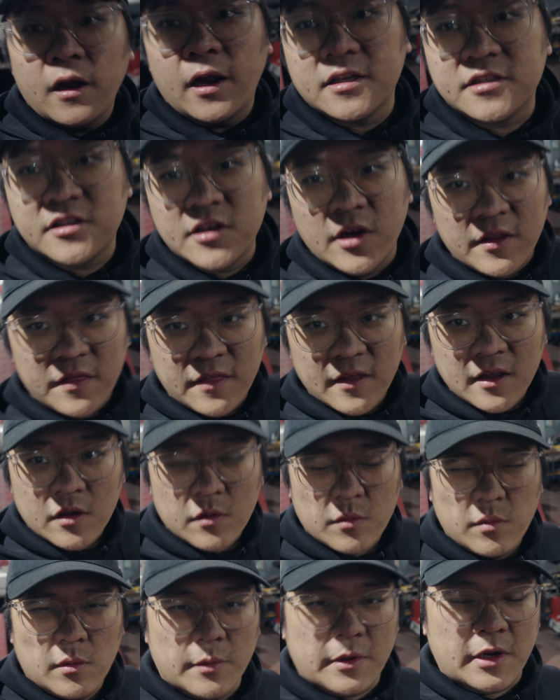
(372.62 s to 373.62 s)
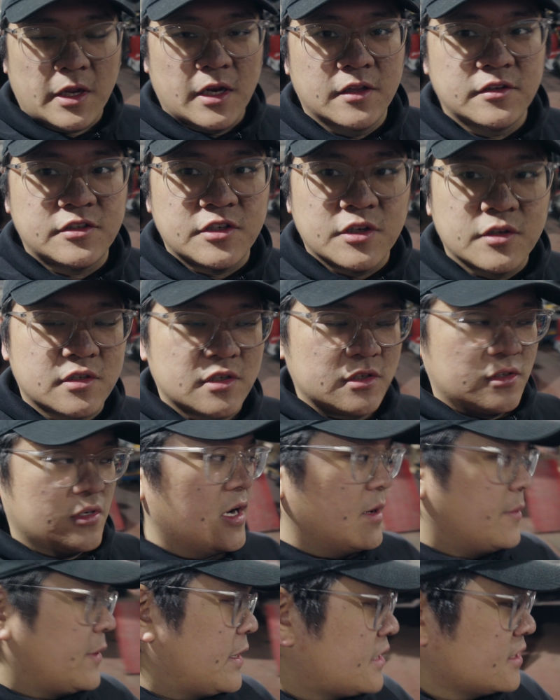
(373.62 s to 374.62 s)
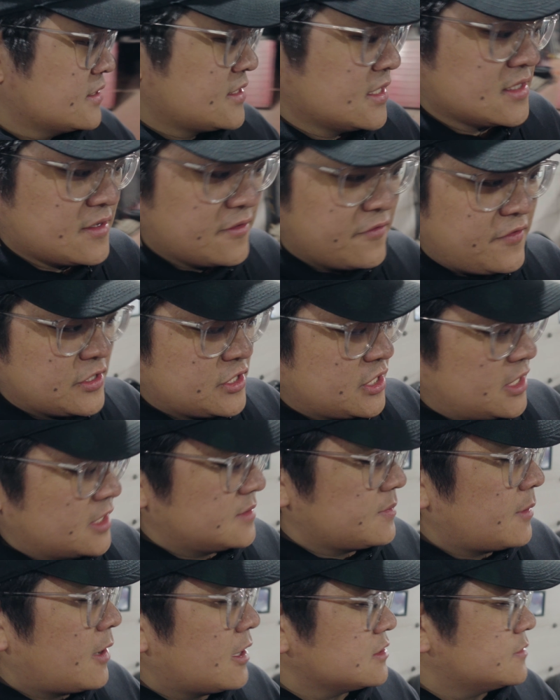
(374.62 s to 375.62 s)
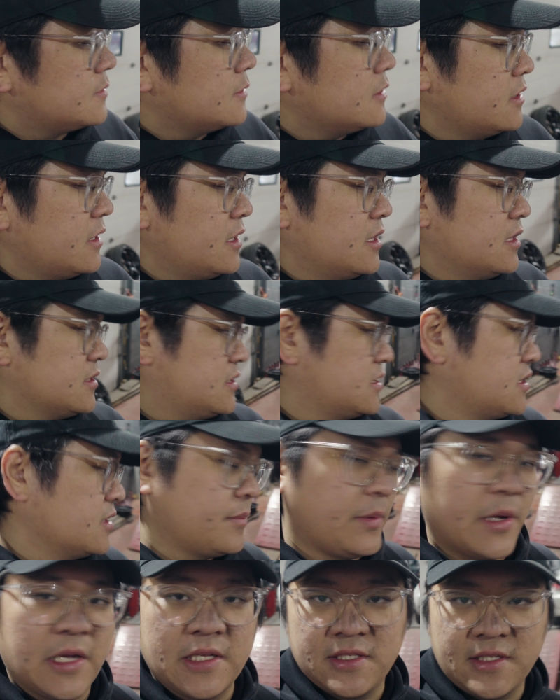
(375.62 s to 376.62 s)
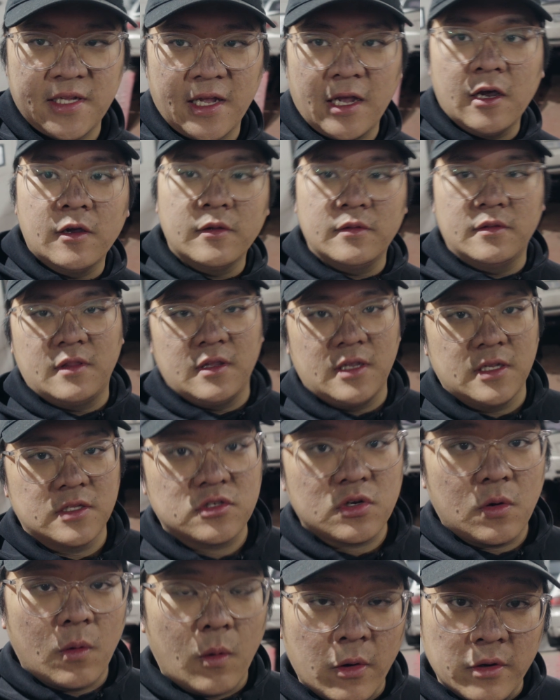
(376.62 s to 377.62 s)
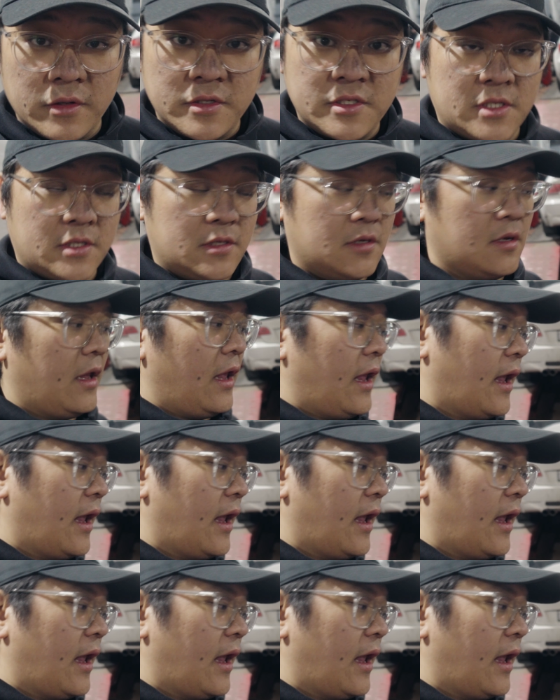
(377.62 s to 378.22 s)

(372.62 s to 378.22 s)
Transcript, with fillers: So I think what we're going to do to try and make this as efficient as possible is to bust out the torch